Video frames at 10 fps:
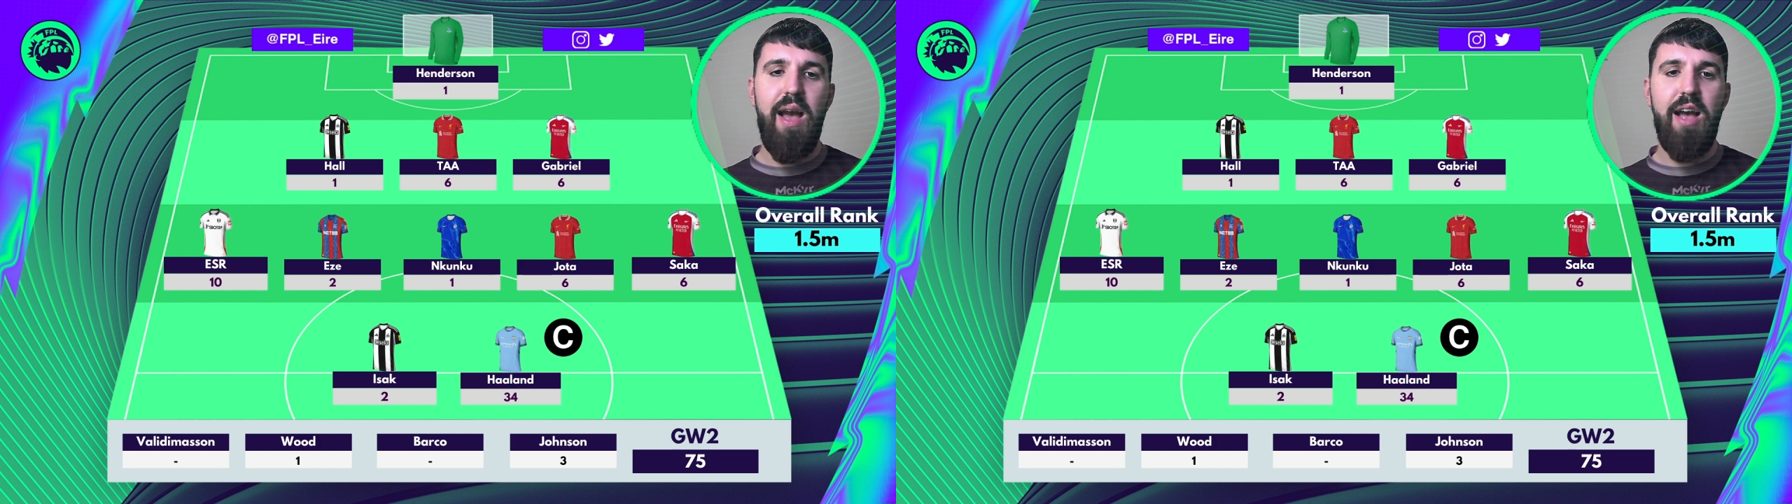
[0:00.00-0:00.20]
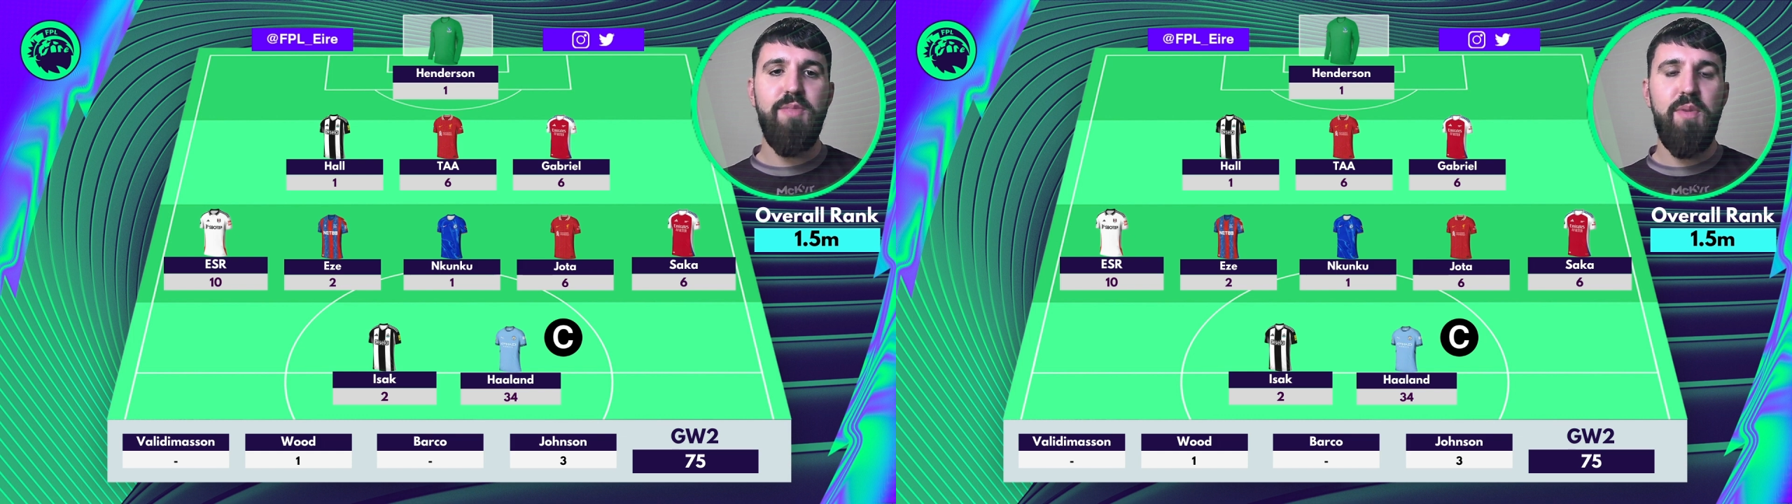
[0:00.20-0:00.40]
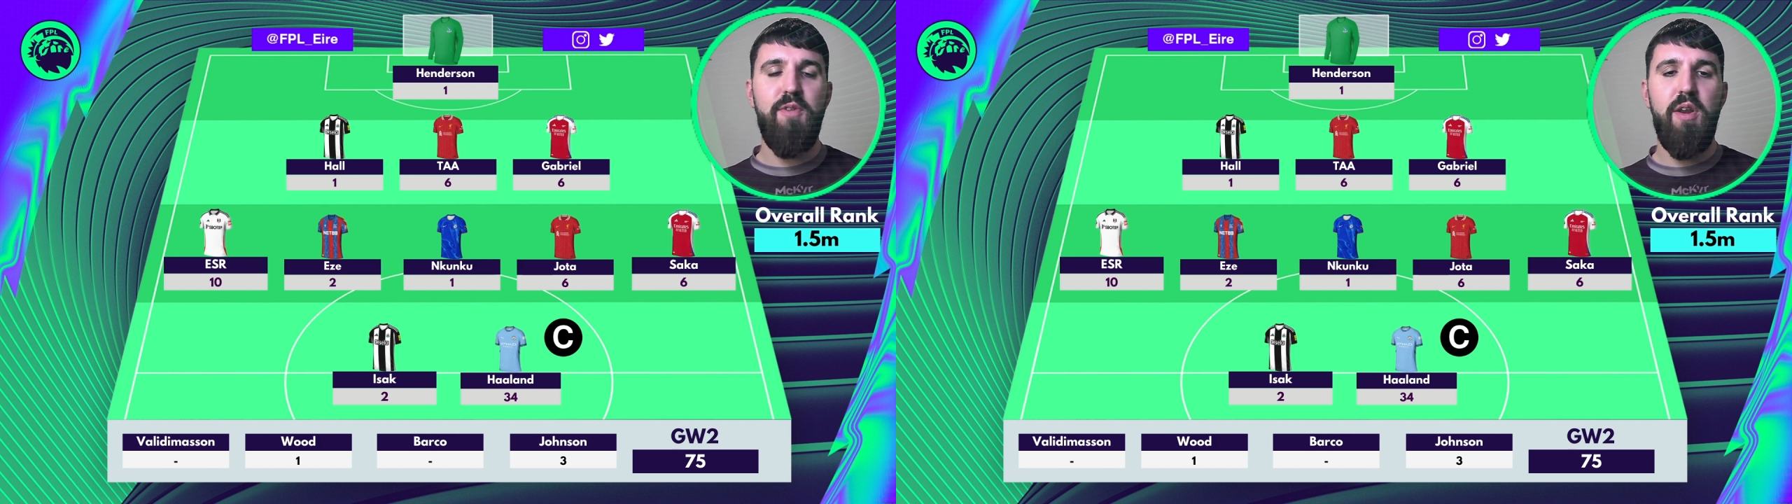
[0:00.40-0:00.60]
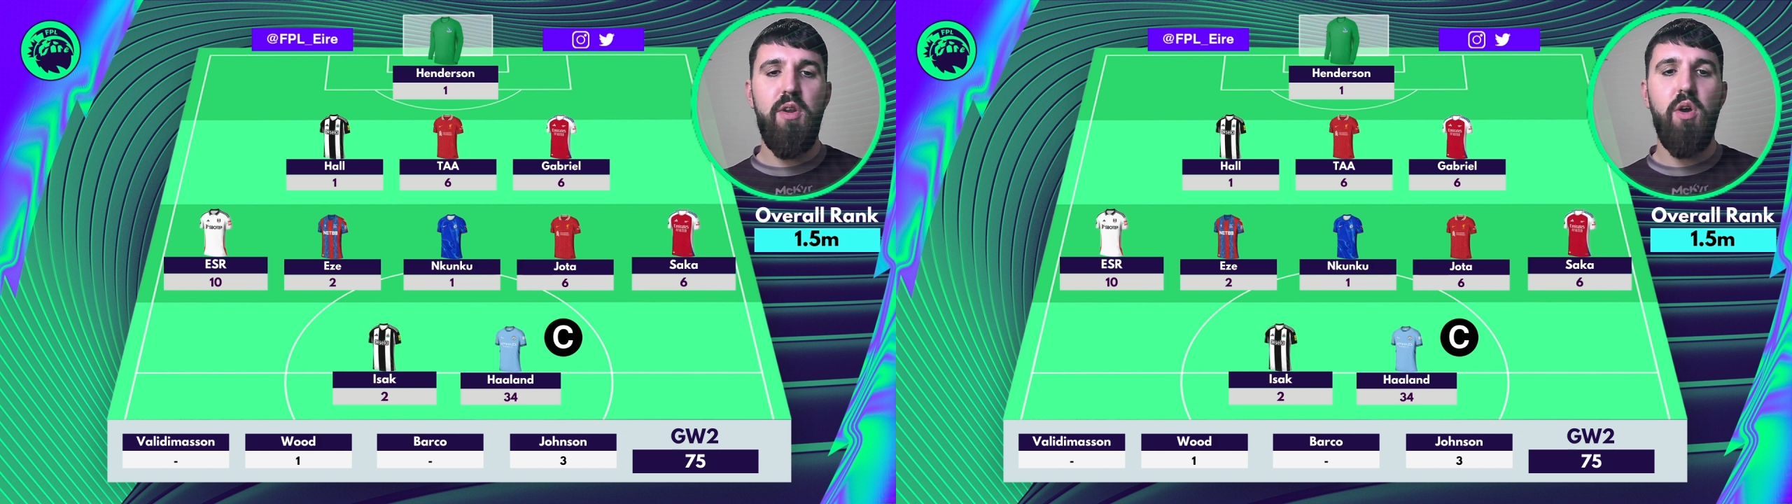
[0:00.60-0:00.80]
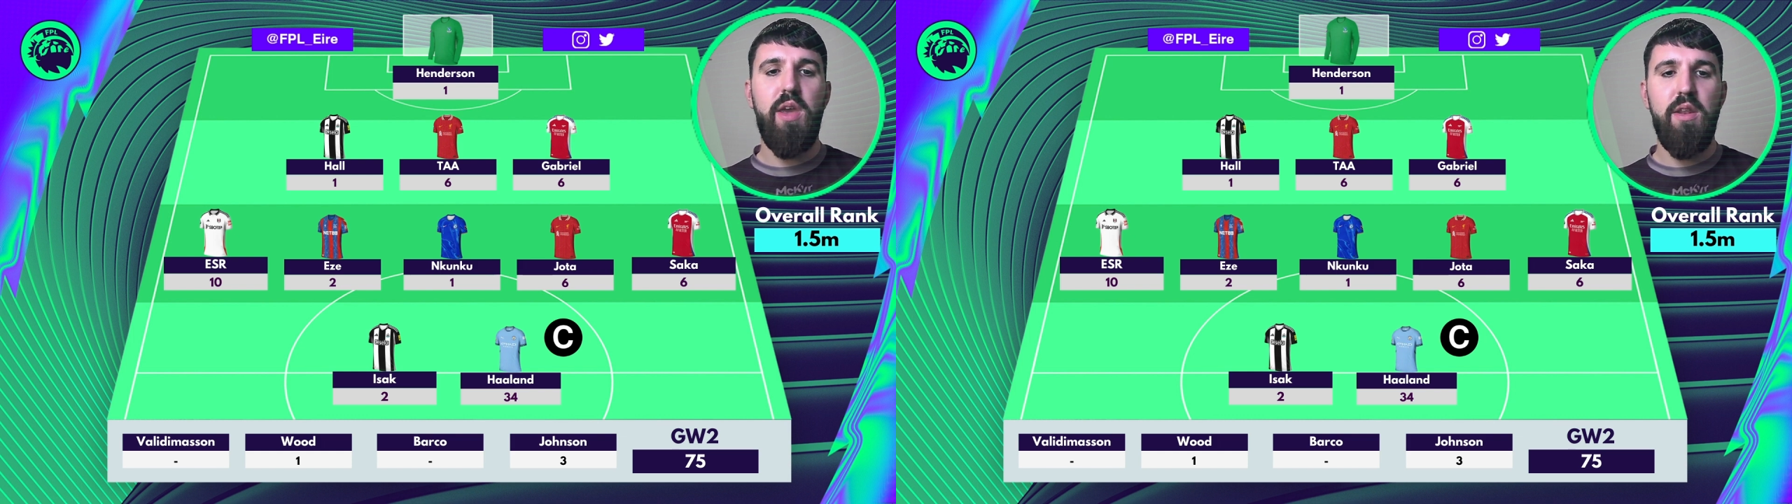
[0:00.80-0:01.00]
has been very
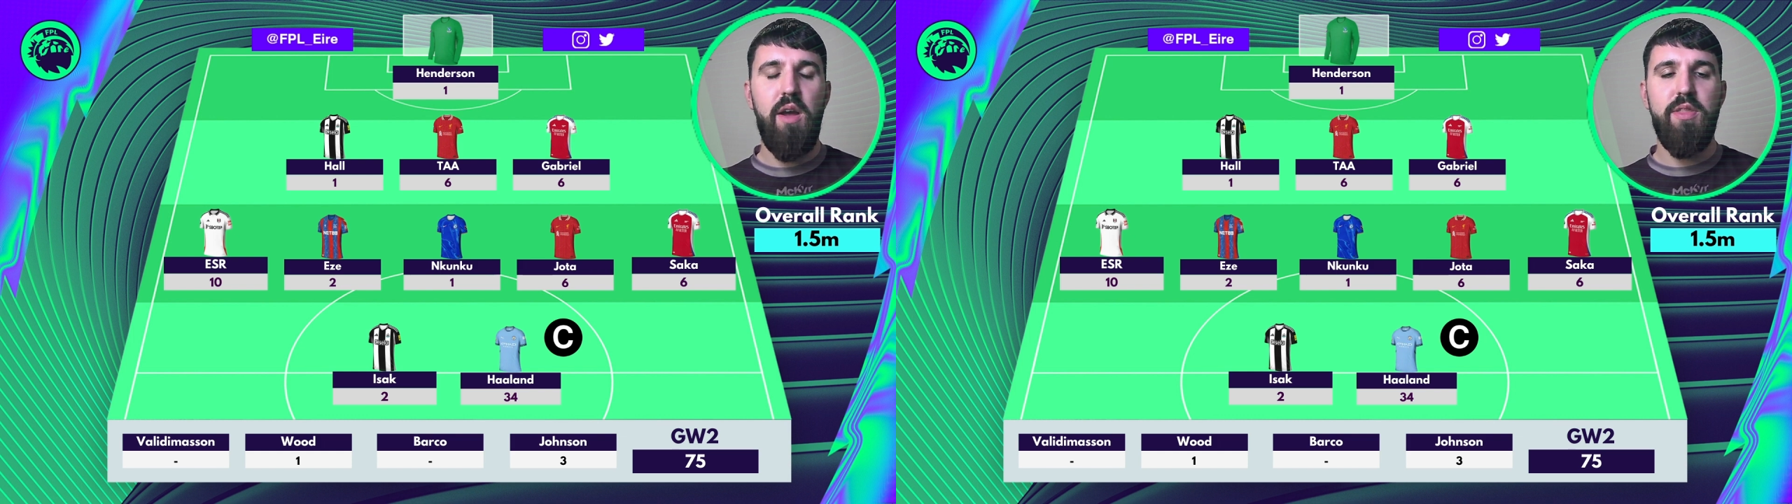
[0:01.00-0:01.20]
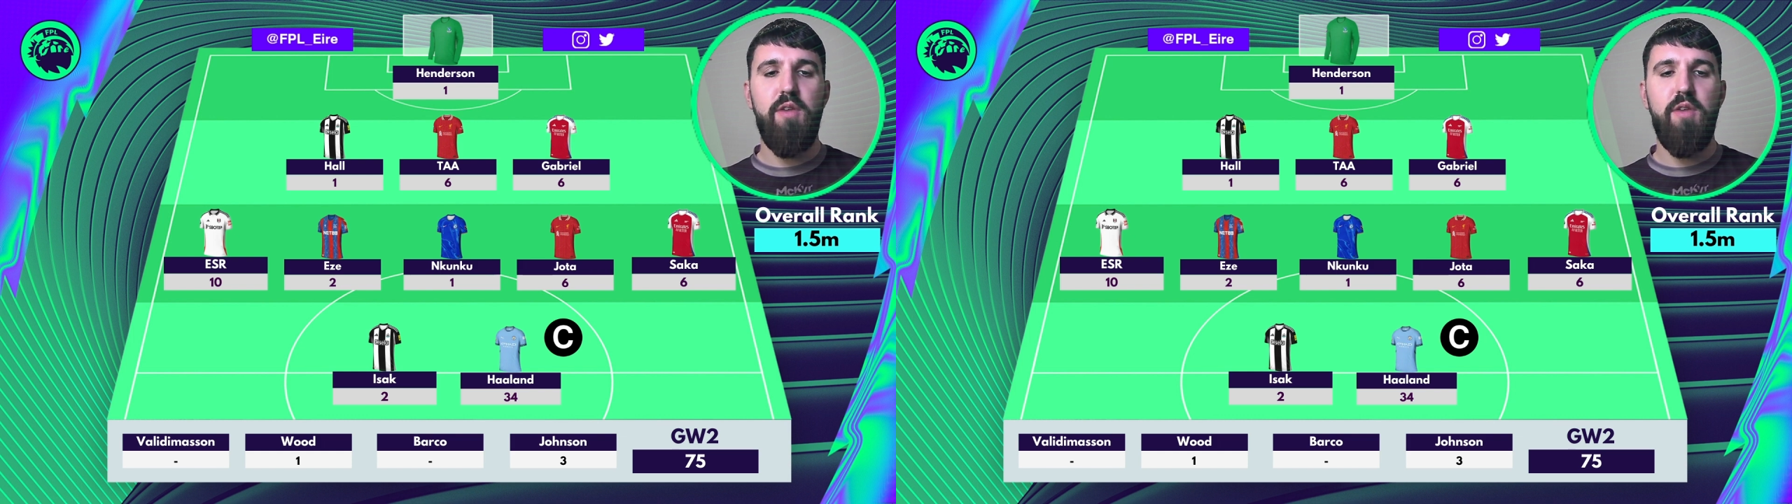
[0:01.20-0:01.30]
unlucky not